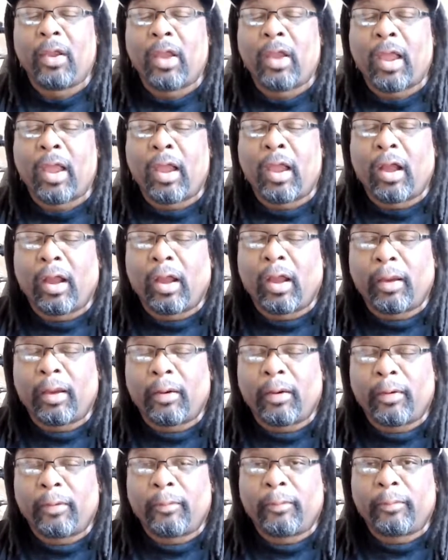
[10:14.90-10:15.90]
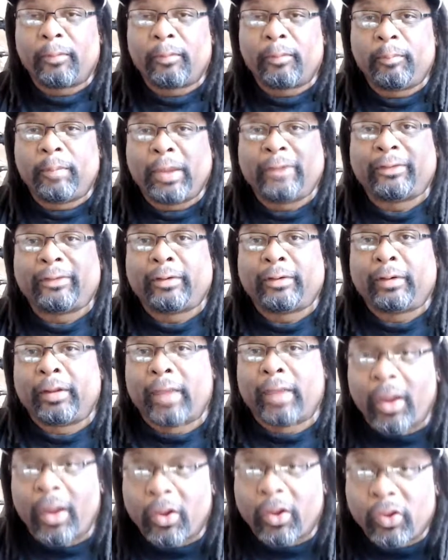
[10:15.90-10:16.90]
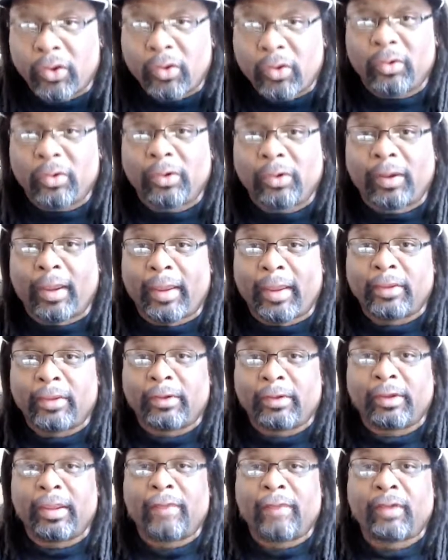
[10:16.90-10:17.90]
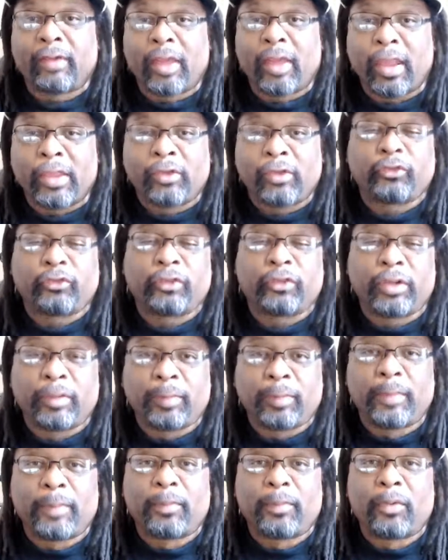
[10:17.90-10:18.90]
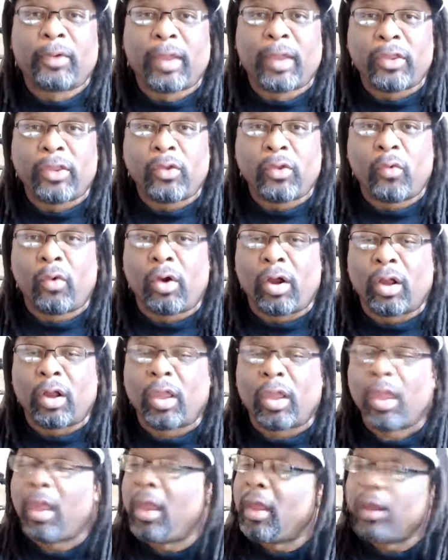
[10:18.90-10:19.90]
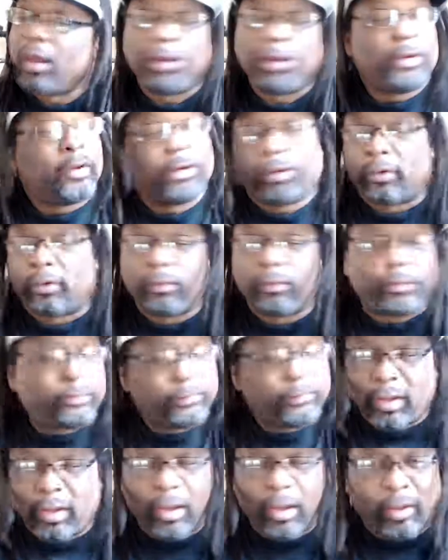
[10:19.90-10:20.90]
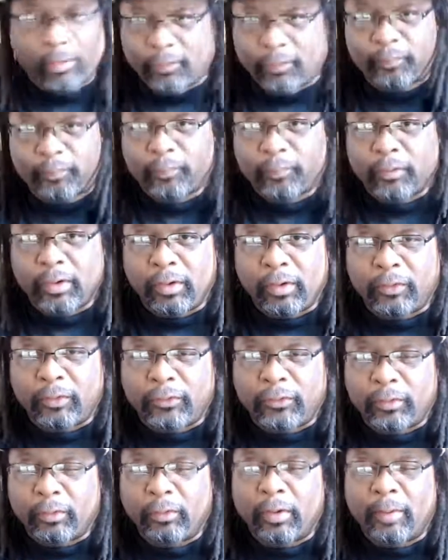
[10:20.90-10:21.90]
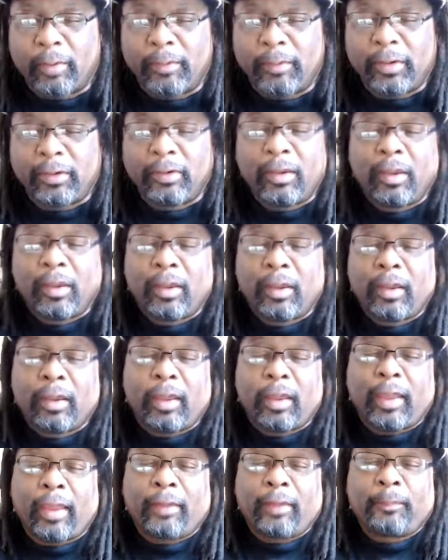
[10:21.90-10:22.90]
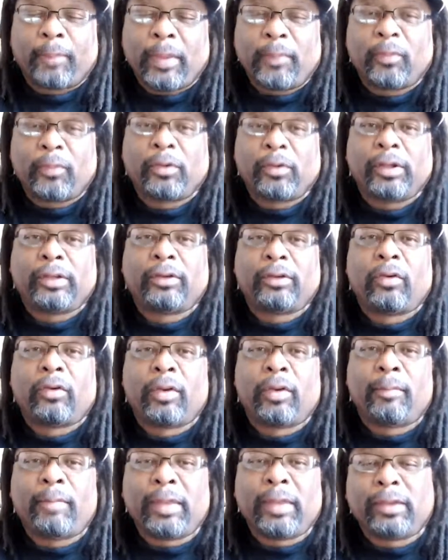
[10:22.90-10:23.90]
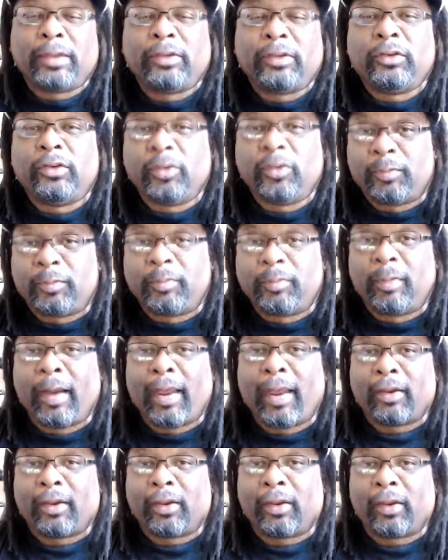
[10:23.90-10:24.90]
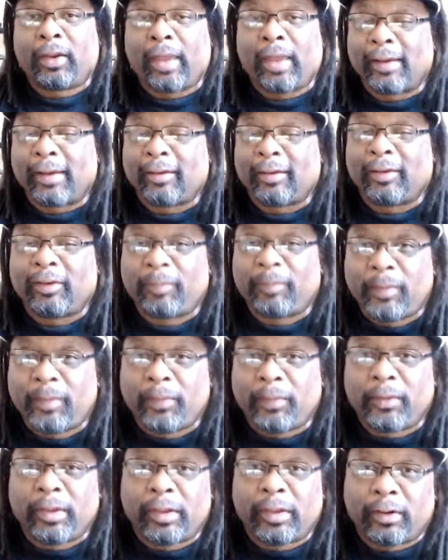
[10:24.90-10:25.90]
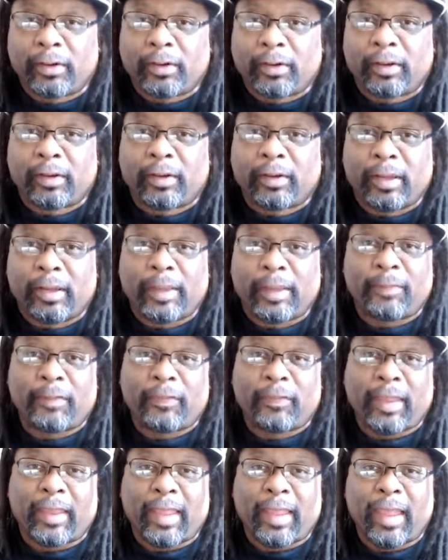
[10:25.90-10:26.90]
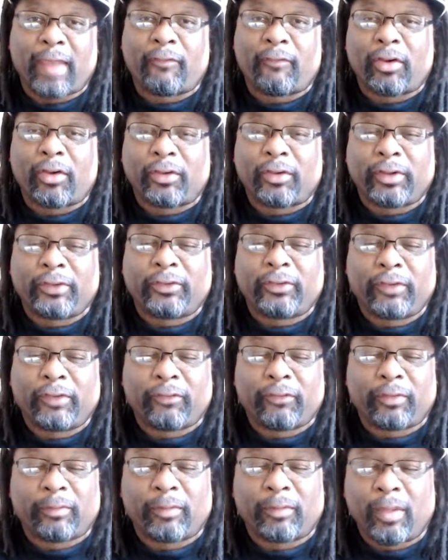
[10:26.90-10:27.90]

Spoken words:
uh, basically how you live and how you treat people and how you walk. Yeah, no, you know. So I mean, hey, people need to quit being duped by a lot of these people that get on there and claim that they have all these different